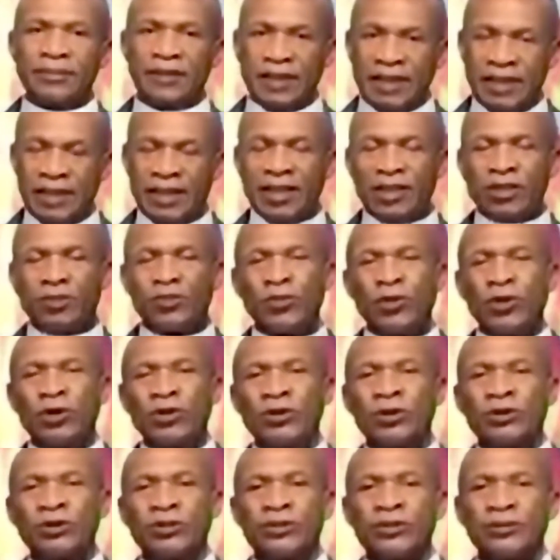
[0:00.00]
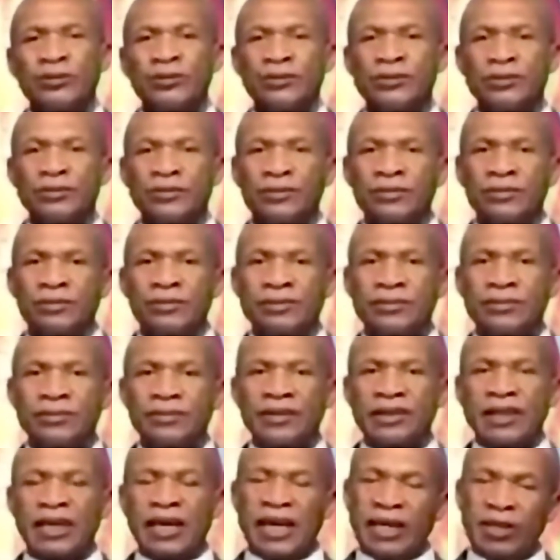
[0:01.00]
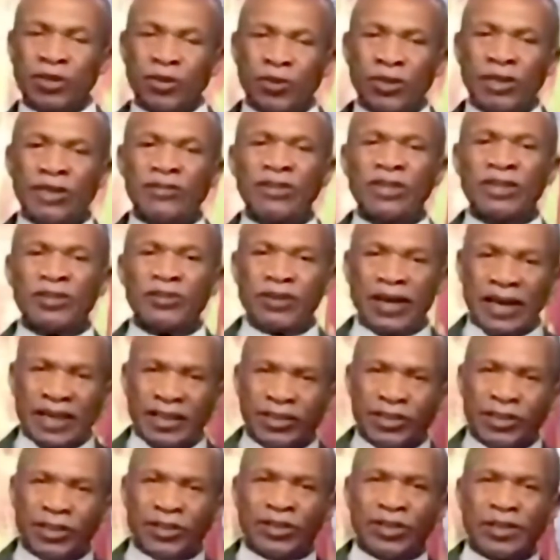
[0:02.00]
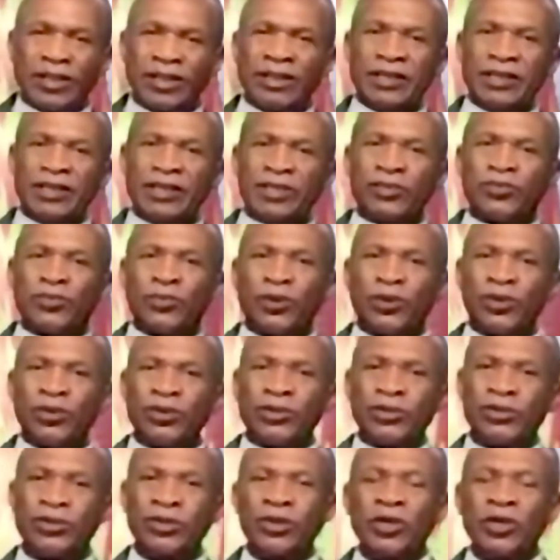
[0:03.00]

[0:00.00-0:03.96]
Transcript: in this world. Are you living righteously in this world?